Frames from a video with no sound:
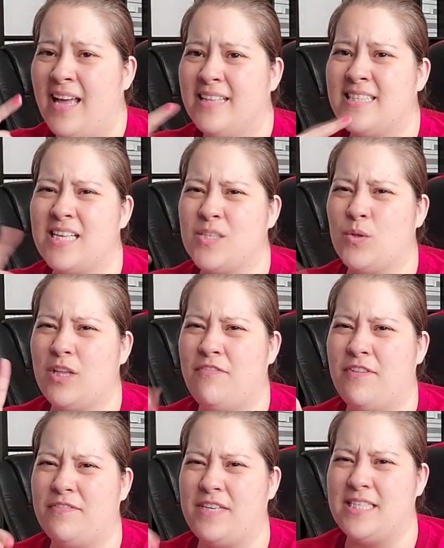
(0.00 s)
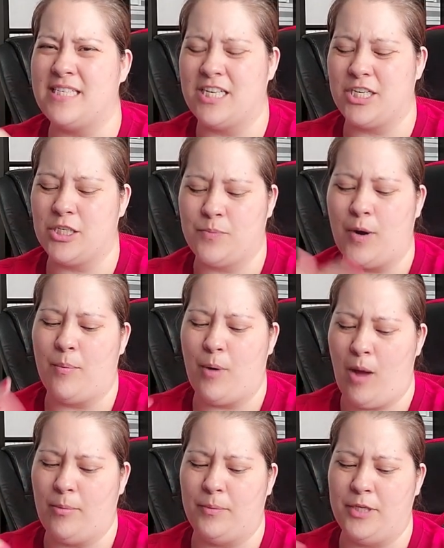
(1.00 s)
says only 50 stitches, but I'll
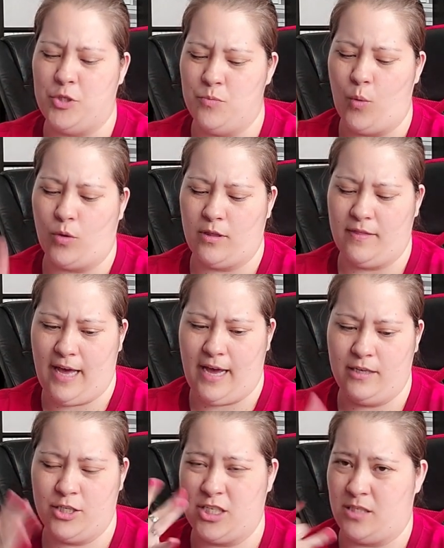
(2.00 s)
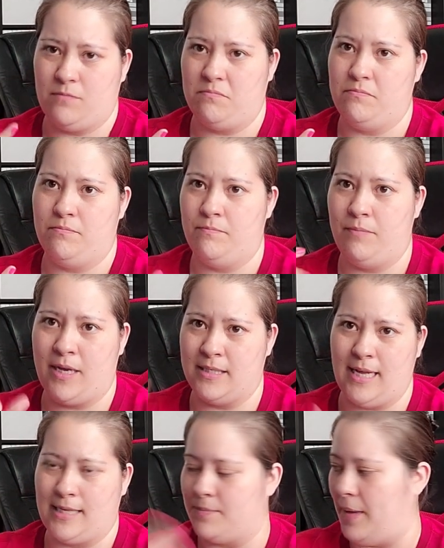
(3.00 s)
probably do more than that, just because
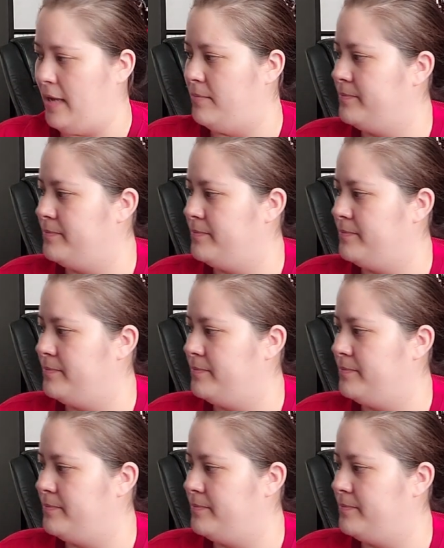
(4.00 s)
that's me.